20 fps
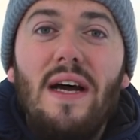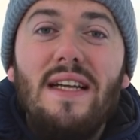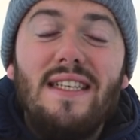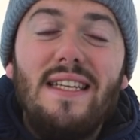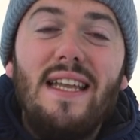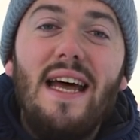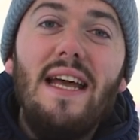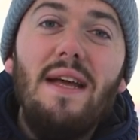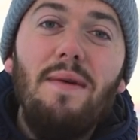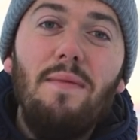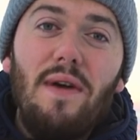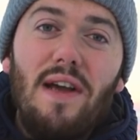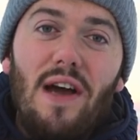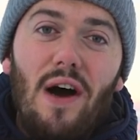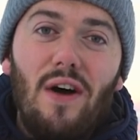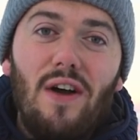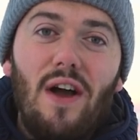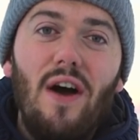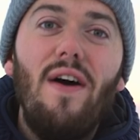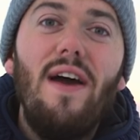Today we
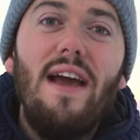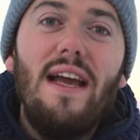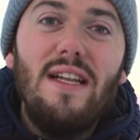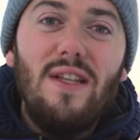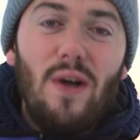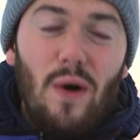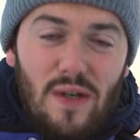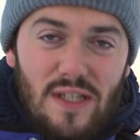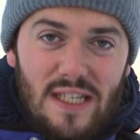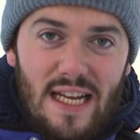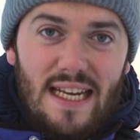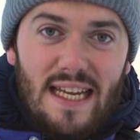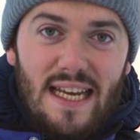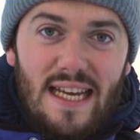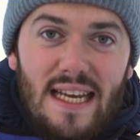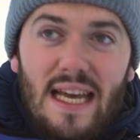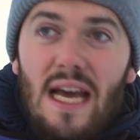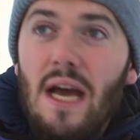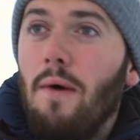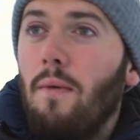are going dog
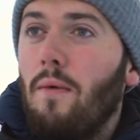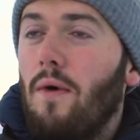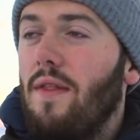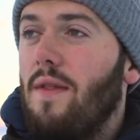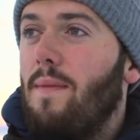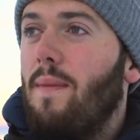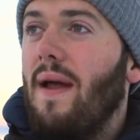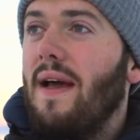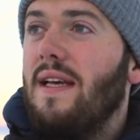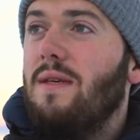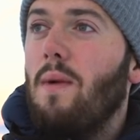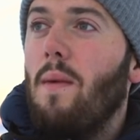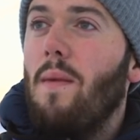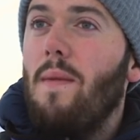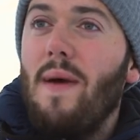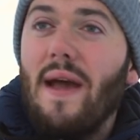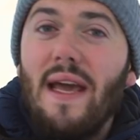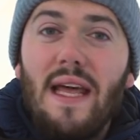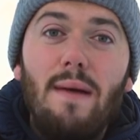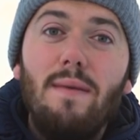sledding. We're at the place where we're
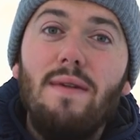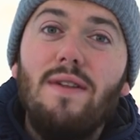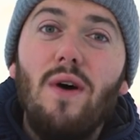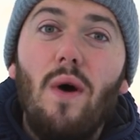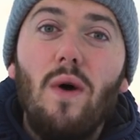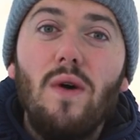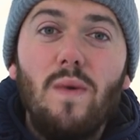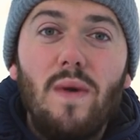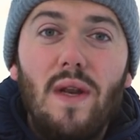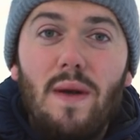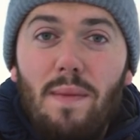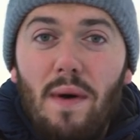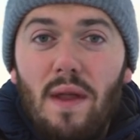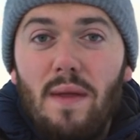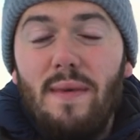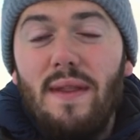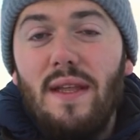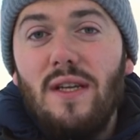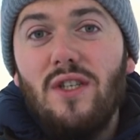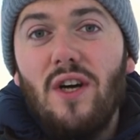picking up the dogs, we're going to put
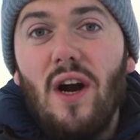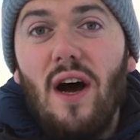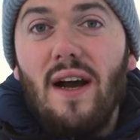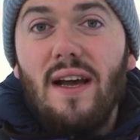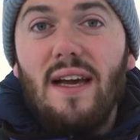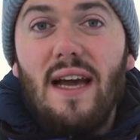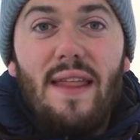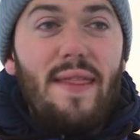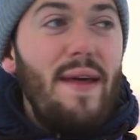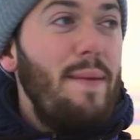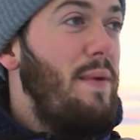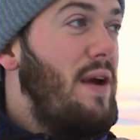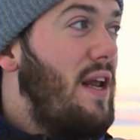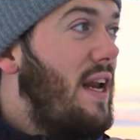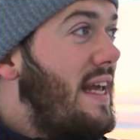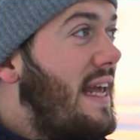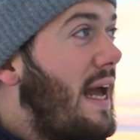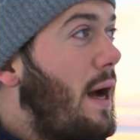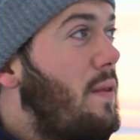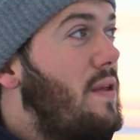them in the truck and then we're going
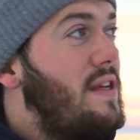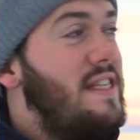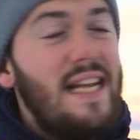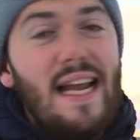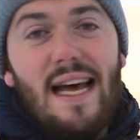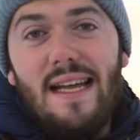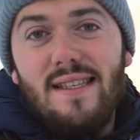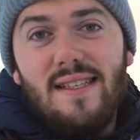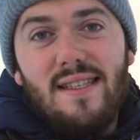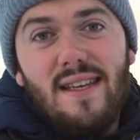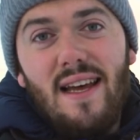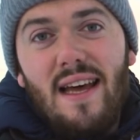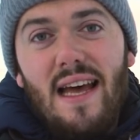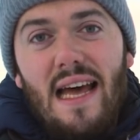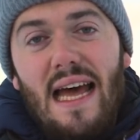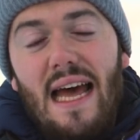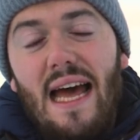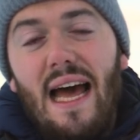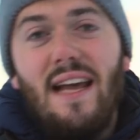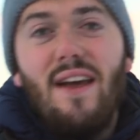to get on the sleds
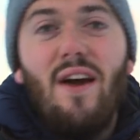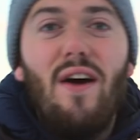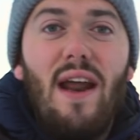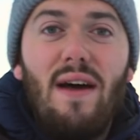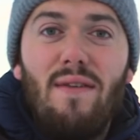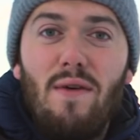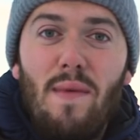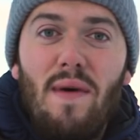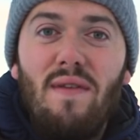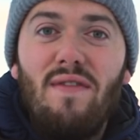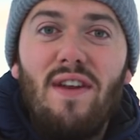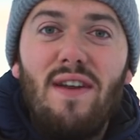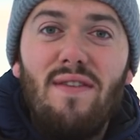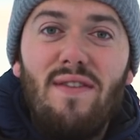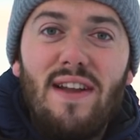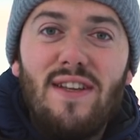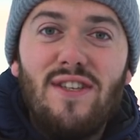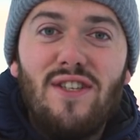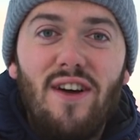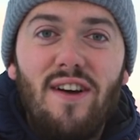and go and have a bit of an
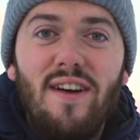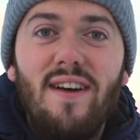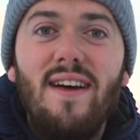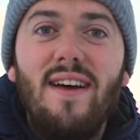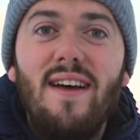adventure.